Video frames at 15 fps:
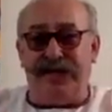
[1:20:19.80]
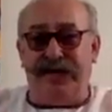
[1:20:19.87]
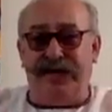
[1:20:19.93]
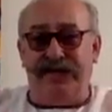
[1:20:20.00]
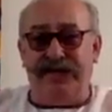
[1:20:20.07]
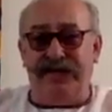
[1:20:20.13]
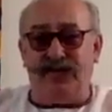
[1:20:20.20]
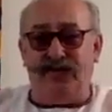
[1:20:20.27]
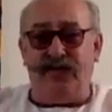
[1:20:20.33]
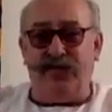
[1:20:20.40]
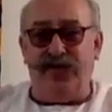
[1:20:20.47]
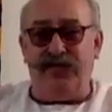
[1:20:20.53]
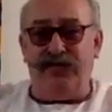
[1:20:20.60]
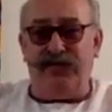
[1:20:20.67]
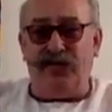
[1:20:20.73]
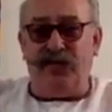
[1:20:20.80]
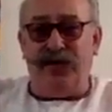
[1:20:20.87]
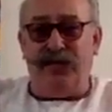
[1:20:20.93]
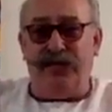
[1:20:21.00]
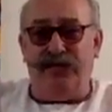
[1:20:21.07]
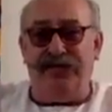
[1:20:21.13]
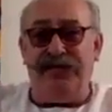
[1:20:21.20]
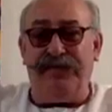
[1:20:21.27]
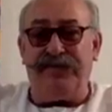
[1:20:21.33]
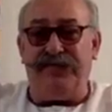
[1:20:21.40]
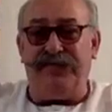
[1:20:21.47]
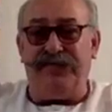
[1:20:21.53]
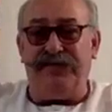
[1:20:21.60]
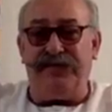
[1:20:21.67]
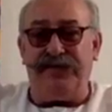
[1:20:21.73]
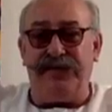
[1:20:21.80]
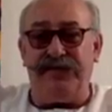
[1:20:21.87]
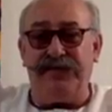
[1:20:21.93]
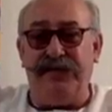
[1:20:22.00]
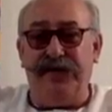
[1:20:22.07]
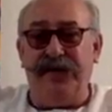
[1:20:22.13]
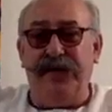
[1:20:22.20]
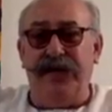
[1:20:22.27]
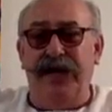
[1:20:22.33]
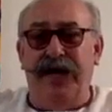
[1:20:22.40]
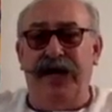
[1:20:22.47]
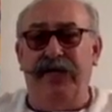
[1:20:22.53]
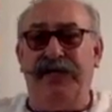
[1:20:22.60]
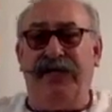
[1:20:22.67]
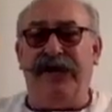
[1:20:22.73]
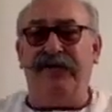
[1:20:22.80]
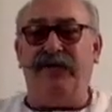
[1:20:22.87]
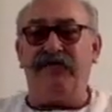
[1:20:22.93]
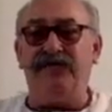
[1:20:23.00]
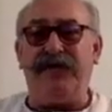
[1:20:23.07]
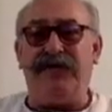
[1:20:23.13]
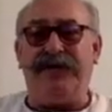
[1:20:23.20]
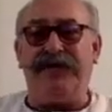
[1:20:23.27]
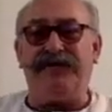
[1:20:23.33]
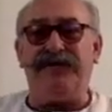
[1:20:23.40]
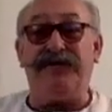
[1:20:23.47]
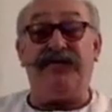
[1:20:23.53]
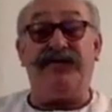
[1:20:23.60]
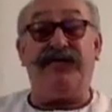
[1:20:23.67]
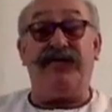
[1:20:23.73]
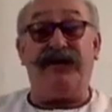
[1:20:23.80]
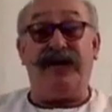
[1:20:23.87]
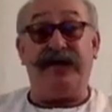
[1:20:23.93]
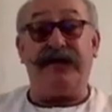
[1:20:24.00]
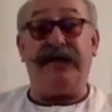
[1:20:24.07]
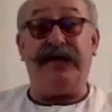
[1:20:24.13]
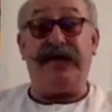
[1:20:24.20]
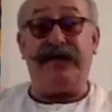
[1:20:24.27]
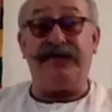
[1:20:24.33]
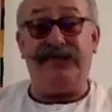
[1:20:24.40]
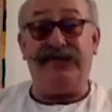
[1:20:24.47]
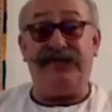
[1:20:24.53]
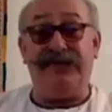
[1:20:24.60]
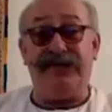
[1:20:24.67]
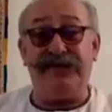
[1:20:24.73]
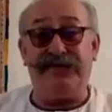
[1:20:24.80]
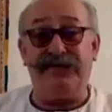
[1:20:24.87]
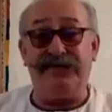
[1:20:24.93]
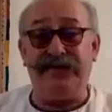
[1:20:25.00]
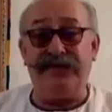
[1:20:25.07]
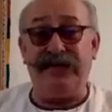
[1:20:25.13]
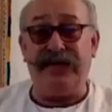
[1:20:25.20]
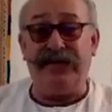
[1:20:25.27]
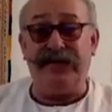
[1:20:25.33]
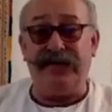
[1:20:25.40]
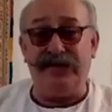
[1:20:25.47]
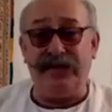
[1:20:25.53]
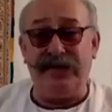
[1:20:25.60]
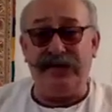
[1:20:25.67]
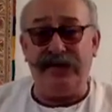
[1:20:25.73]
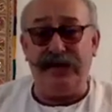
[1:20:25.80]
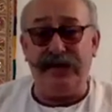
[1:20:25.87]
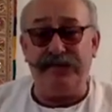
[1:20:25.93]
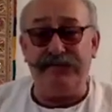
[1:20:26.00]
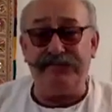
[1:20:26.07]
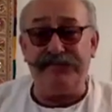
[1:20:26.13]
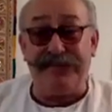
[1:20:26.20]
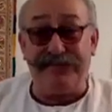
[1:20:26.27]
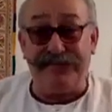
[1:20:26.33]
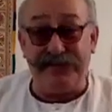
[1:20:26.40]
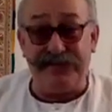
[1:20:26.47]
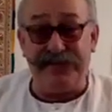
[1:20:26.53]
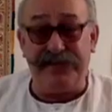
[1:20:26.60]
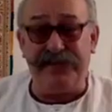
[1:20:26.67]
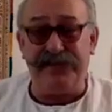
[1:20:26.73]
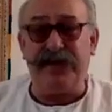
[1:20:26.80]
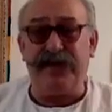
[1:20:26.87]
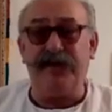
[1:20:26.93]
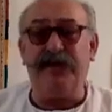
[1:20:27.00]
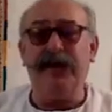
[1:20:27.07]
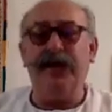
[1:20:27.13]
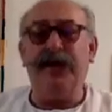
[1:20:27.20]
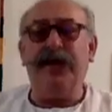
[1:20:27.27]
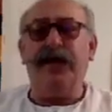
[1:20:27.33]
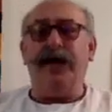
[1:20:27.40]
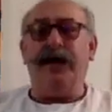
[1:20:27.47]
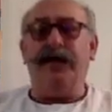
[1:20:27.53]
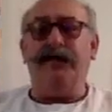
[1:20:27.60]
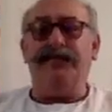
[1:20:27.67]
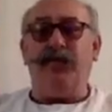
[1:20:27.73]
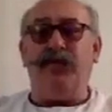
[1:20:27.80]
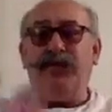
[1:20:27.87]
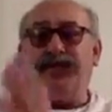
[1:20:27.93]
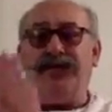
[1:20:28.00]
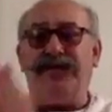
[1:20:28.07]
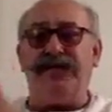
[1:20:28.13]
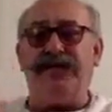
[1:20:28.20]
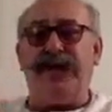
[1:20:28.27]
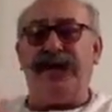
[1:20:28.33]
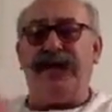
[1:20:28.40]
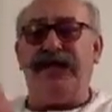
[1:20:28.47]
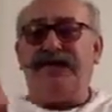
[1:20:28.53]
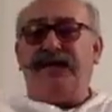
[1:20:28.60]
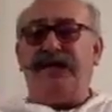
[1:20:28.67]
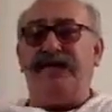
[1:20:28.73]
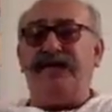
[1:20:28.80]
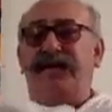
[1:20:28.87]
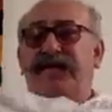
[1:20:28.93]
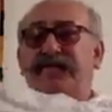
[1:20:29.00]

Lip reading: like this all over the world, mid-70s. If you see pictures of the Ratha Yatra festivals in San Francisco, you watch 68, 69,